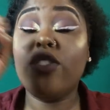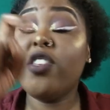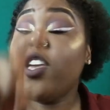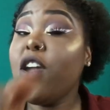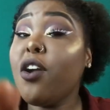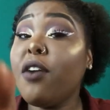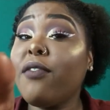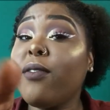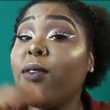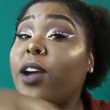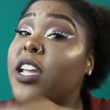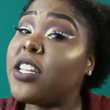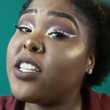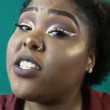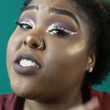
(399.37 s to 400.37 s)
Year of
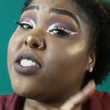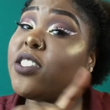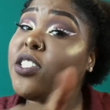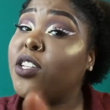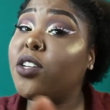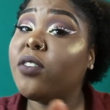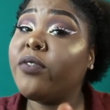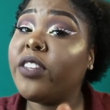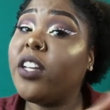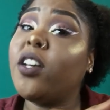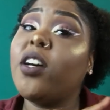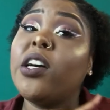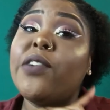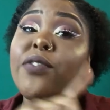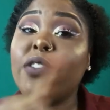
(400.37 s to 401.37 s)
greatness, year of
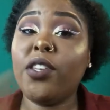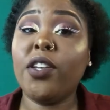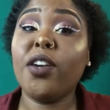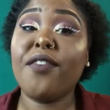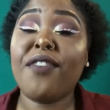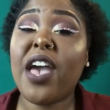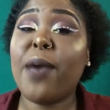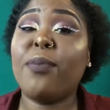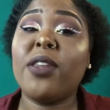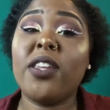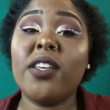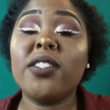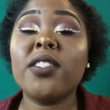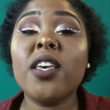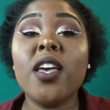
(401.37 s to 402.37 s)
love, year of
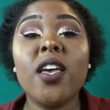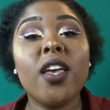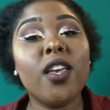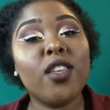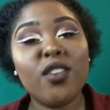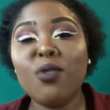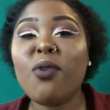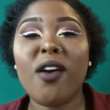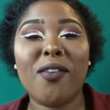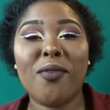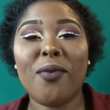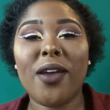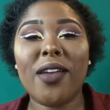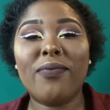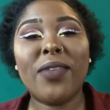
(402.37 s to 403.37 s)
happiness. You are
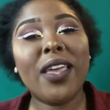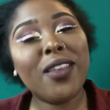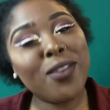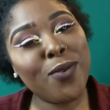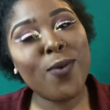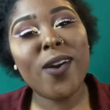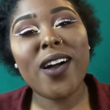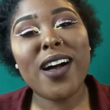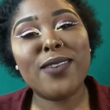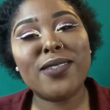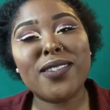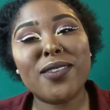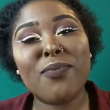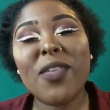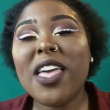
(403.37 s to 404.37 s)
great. You are
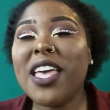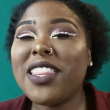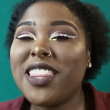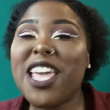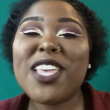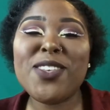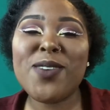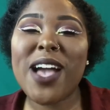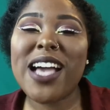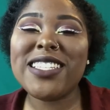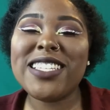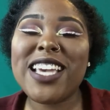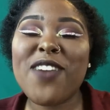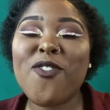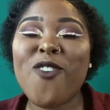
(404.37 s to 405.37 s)
awesome. Thank you
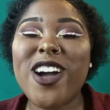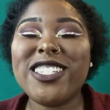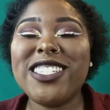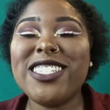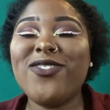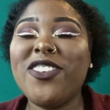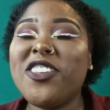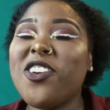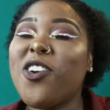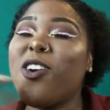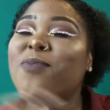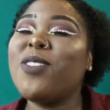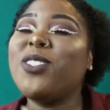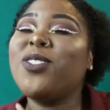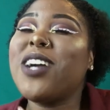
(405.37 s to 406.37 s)
guys again for watching this video. I
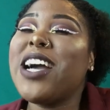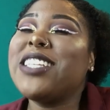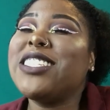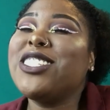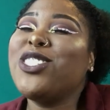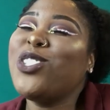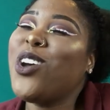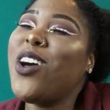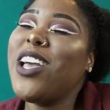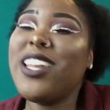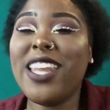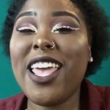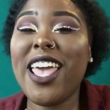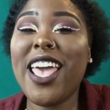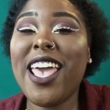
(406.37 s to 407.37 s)
hope that you guys enjoyed
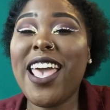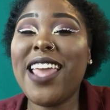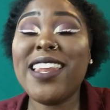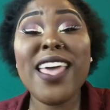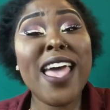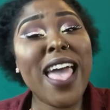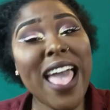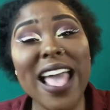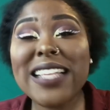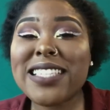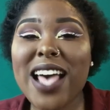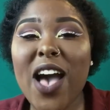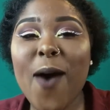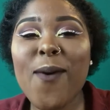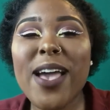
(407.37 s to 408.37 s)
it. As
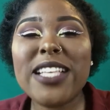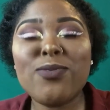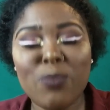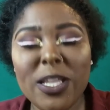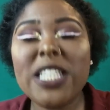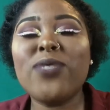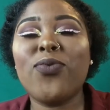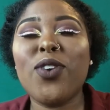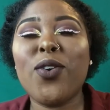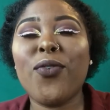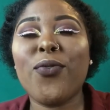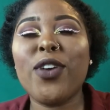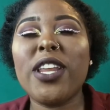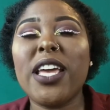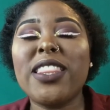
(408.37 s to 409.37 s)
always, please feel
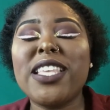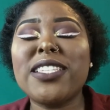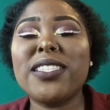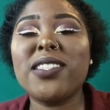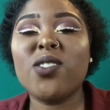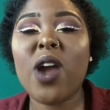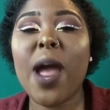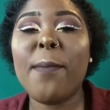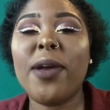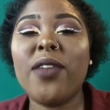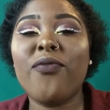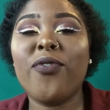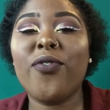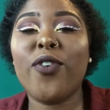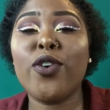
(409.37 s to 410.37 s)
free to hit that subscribe
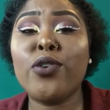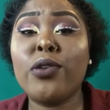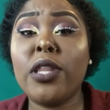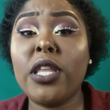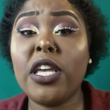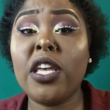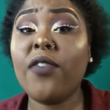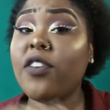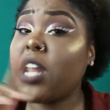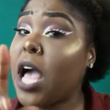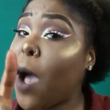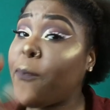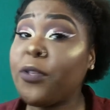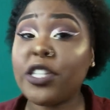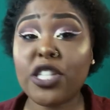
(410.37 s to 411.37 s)
button before you leave, and I
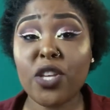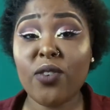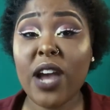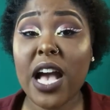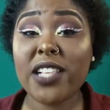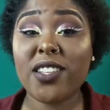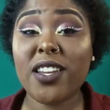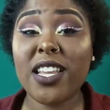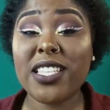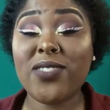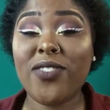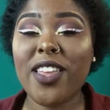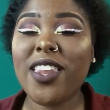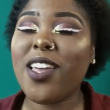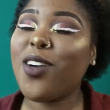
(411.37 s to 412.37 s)
hope to see you guys in the next
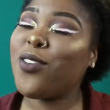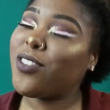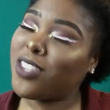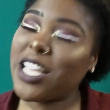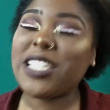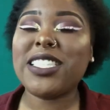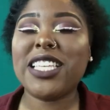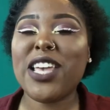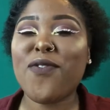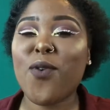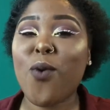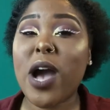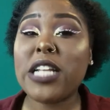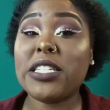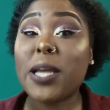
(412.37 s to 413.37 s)
video. Thanks again for
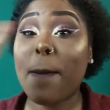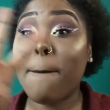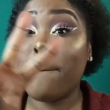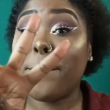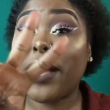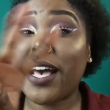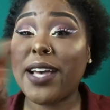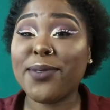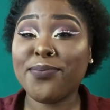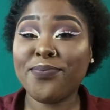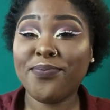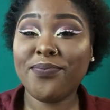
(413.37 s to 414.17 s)
watching. Bye.